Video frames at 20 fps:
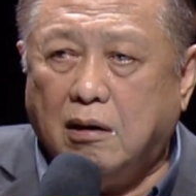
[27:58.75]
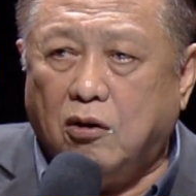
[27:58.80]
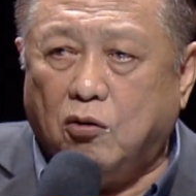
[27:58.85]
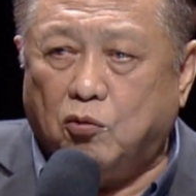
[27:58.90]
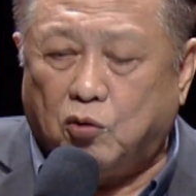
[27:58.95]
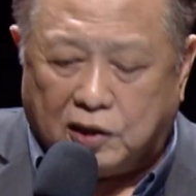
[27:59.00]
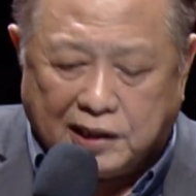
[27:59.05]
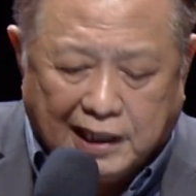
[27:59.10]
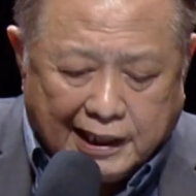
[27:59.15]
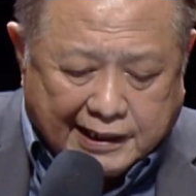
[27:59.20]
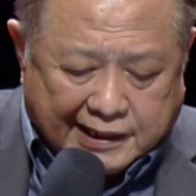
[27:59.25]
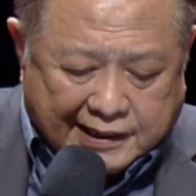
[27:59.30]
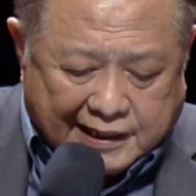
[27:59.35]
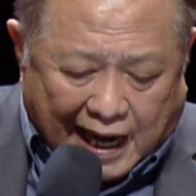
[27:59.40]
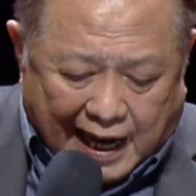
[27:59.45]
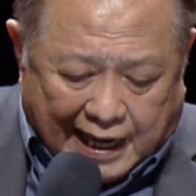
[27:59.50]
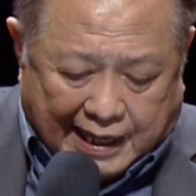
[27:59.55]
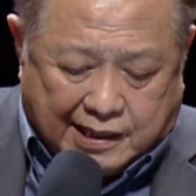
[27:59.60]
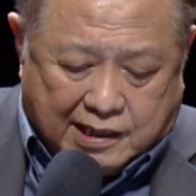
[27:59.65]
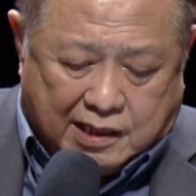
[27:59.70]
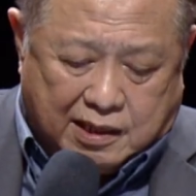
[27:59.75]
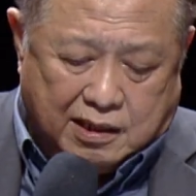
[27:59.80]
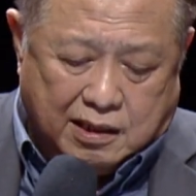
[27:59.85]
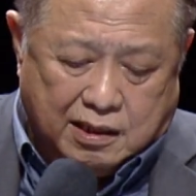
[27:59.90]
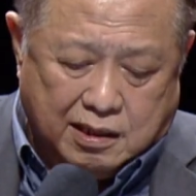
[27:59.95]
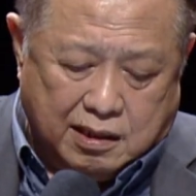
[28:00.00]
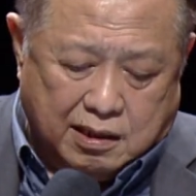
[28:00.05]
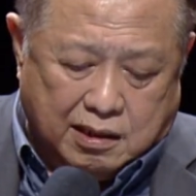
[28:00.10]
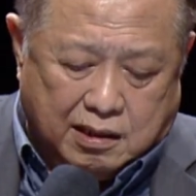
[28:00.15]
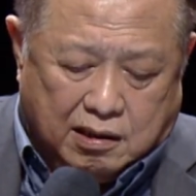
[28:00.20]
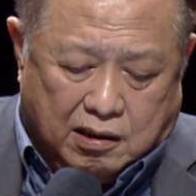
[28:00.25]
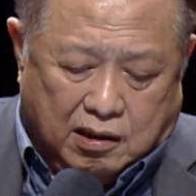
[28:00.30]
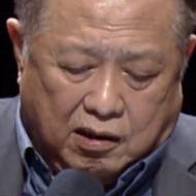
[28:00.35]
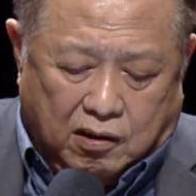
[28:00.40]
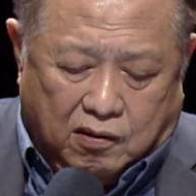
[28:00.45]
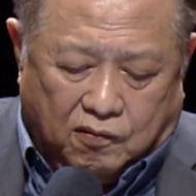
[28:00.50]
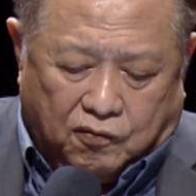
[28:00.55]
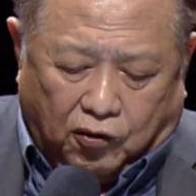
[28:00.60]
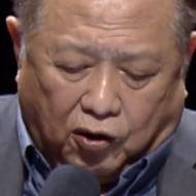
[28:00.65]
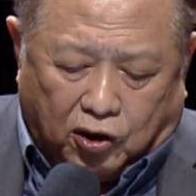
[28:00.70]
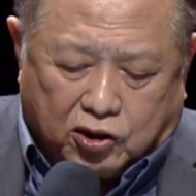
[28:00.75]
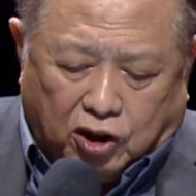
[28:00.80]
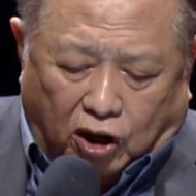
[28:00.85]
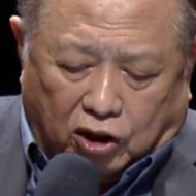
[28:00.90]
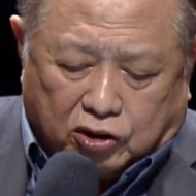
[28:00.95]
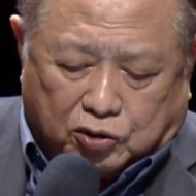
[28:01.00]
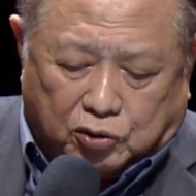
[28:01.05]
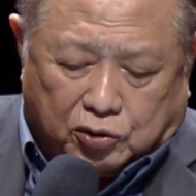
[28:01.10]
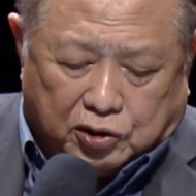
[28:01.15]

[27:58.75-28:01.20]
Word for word: will it take for God to